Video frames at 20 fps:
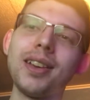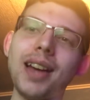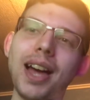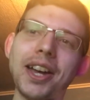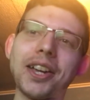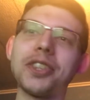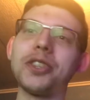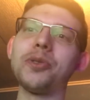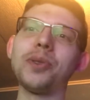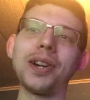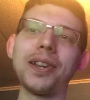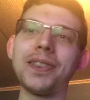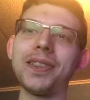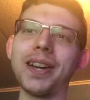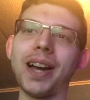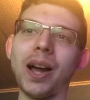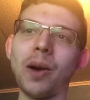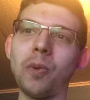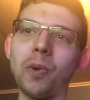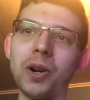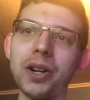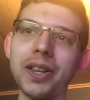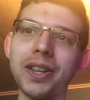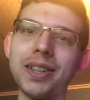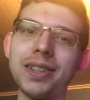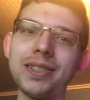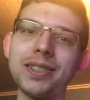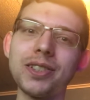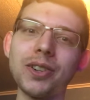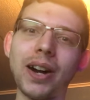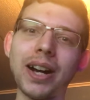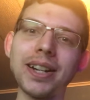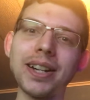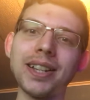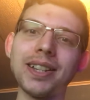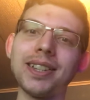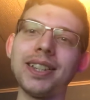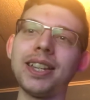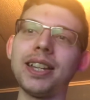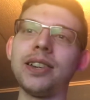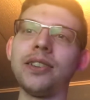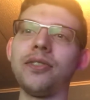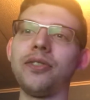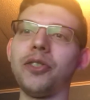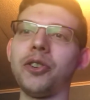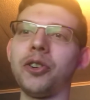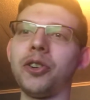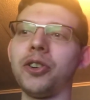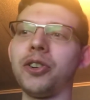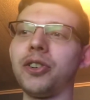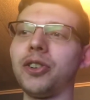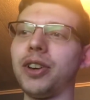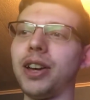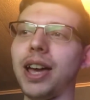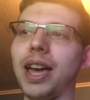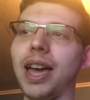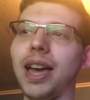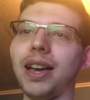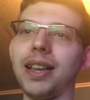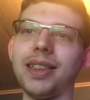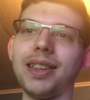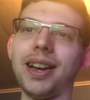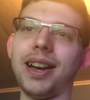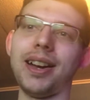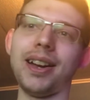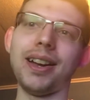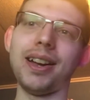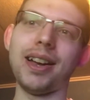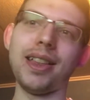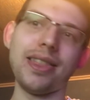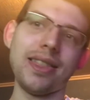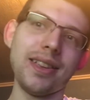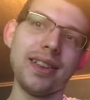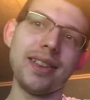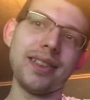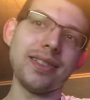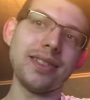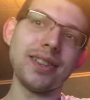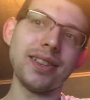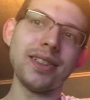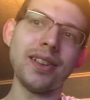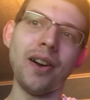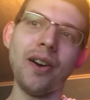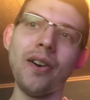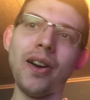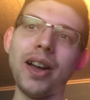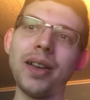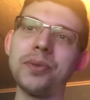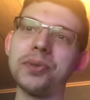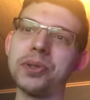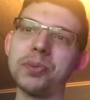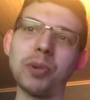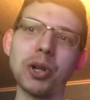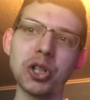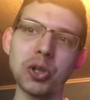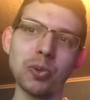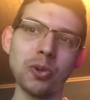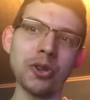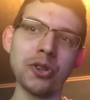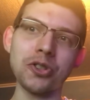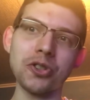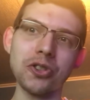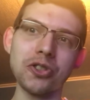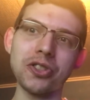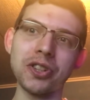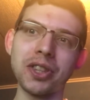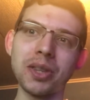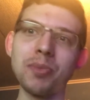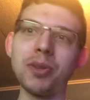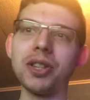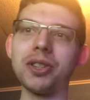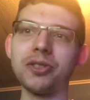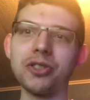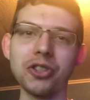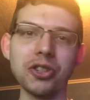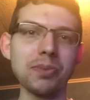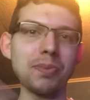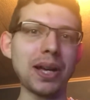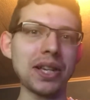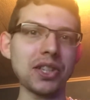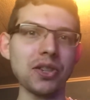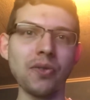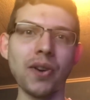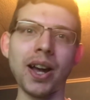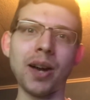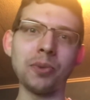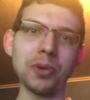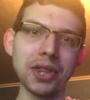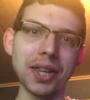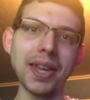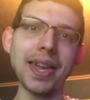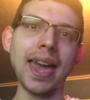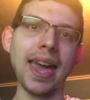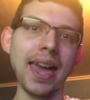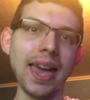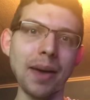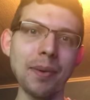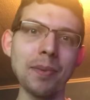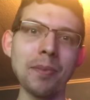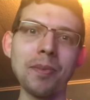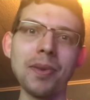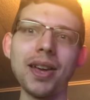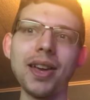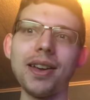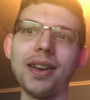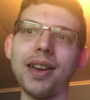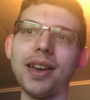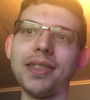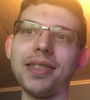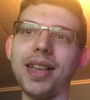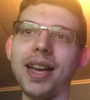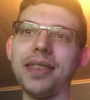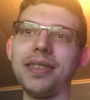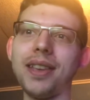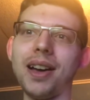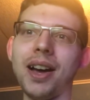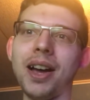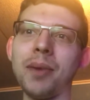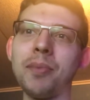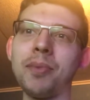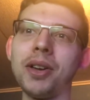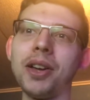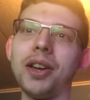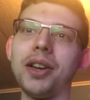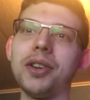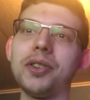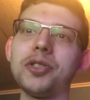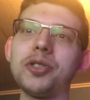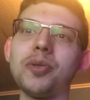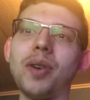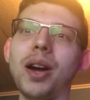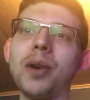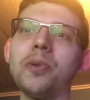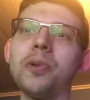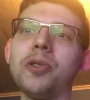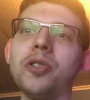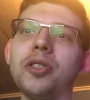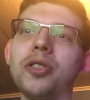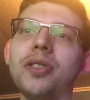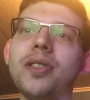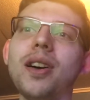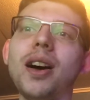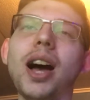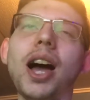I could do anything I wanted, so I didn't need it for, it was much more interesting to me to just mess around with the game at that time. So I would